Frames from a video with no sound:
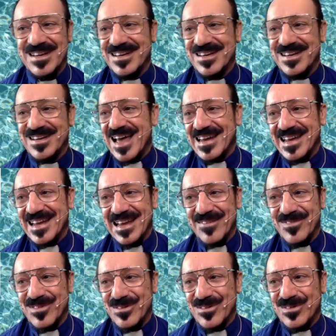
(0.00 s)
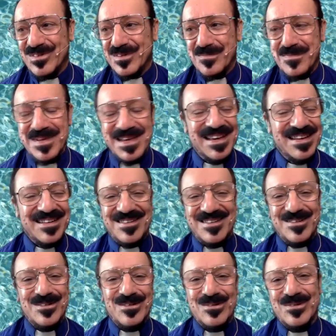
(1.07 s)
not have to submit
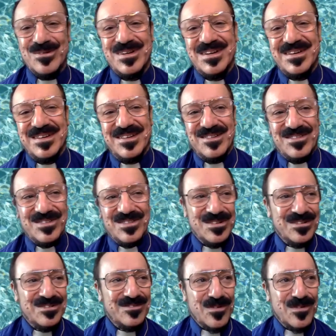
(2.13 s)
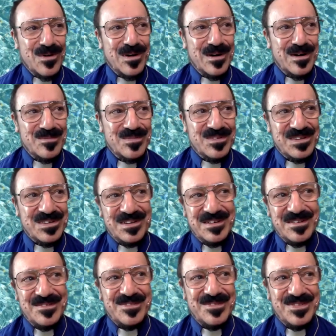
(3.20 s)
to certain forms
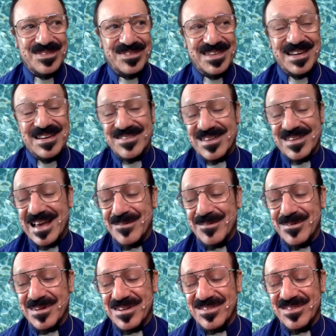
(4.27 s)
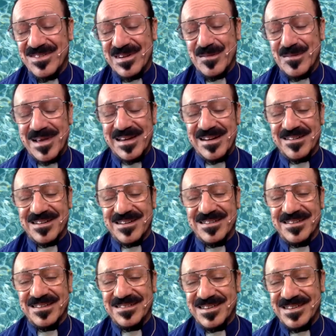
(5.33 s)
of things that I would consider
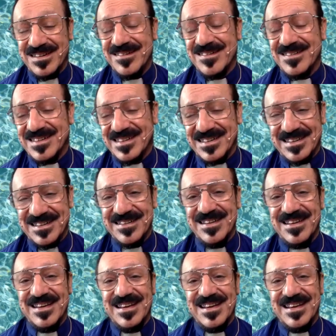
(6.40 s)
medical tyranny.